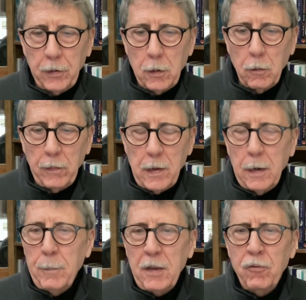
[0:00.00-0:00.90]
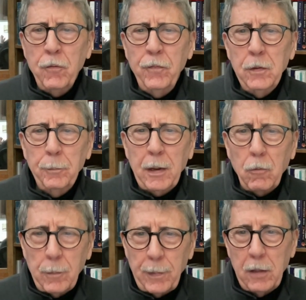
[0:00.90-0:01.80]
You know, and it makes you feel
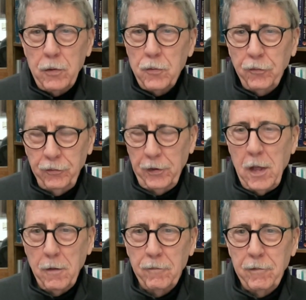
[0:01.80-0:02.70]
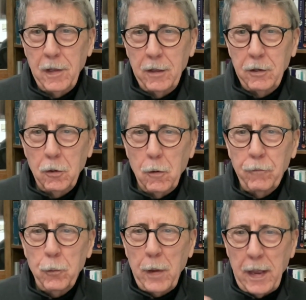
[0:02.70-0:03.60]
better about yourself. You know,
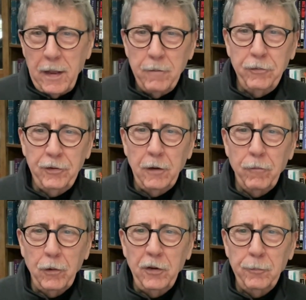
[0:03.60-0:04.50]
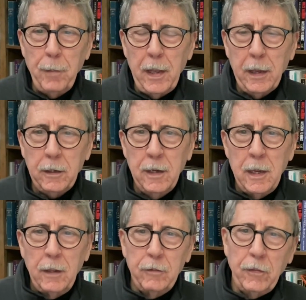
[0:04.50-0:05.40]
if you have self-respect,
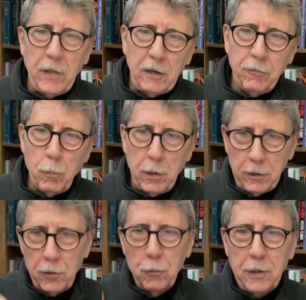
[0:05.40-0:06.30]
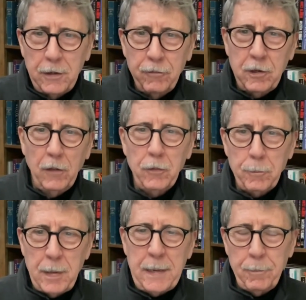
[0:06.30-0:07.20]
then that's what you give to other
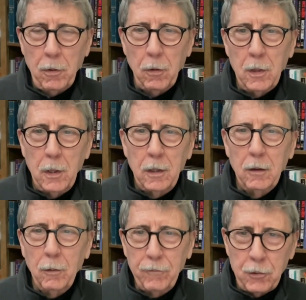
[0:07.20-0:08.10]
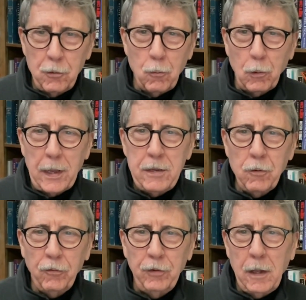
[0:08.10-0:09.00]
people. Oh, if you don't like
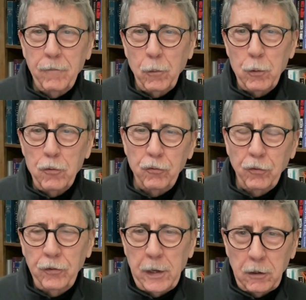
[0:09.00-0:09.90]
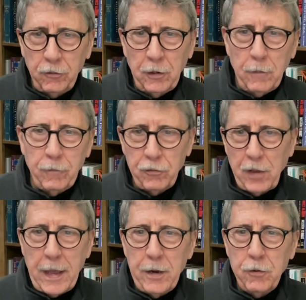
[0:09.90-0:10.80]
yourself or you just take a selfish
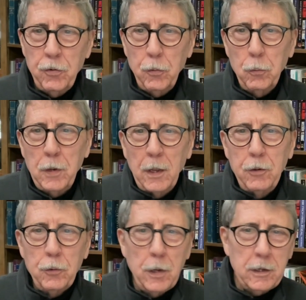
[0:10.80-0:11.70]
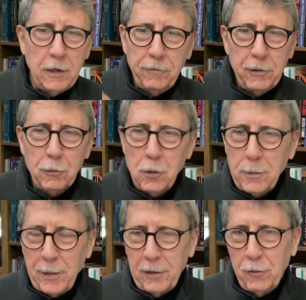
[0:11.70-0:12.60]
attitude, you're not going to feel good
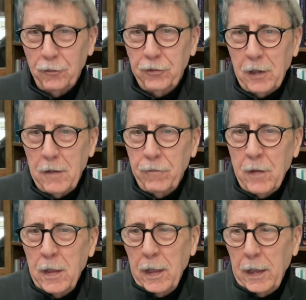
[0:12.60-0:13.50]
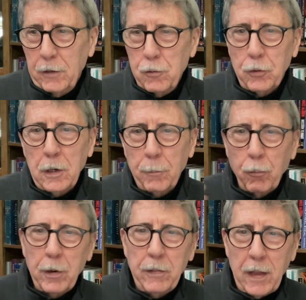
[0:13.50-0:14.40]
about yourself, and you're going to
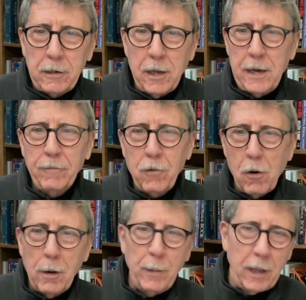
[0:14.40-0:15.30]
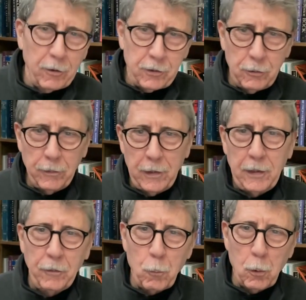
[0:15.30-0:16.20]
bring that kind of karma out to
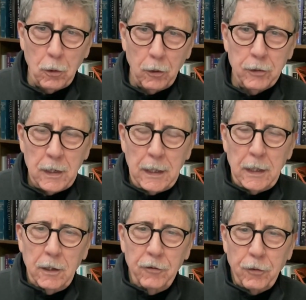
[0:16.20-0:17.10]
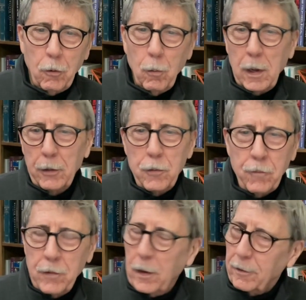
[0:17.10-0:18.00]
in the world. So
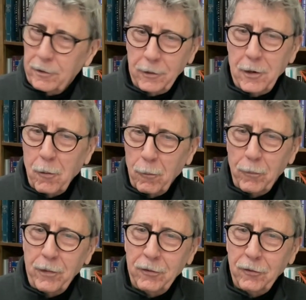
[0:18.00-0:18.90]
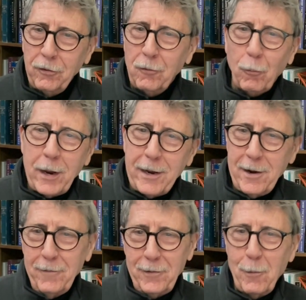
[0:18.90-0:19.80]
you've got, you know, this is a great
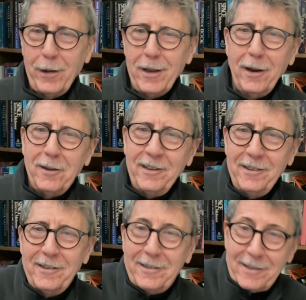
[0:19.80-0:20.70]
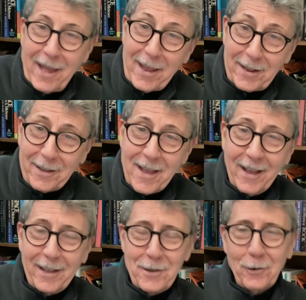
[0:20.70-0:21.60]
interview. I got to say,
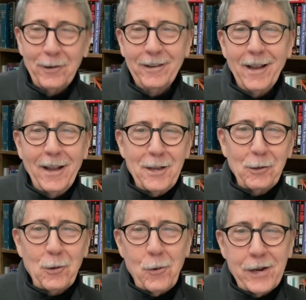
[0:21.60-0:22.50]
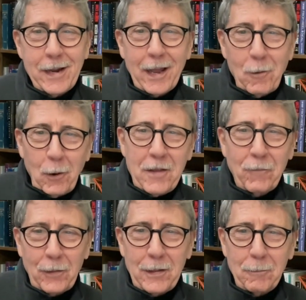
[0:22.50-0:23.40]
you're going not only
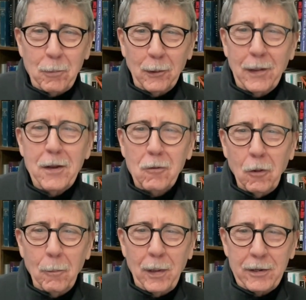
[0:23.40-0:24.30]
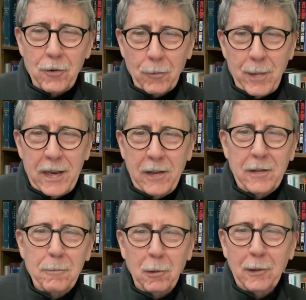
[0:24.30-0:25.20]
from the political, but you're making
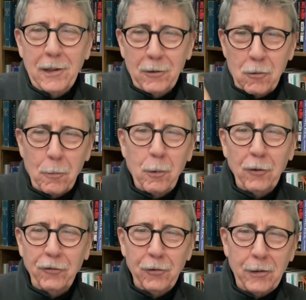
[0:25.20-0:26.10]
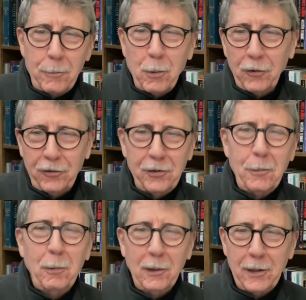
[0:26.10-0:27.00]
the political personal and the
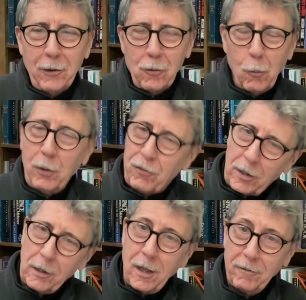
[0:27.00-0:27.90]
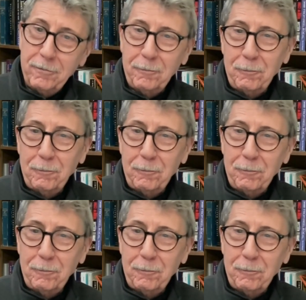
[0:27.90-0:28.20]
personal political, which I love.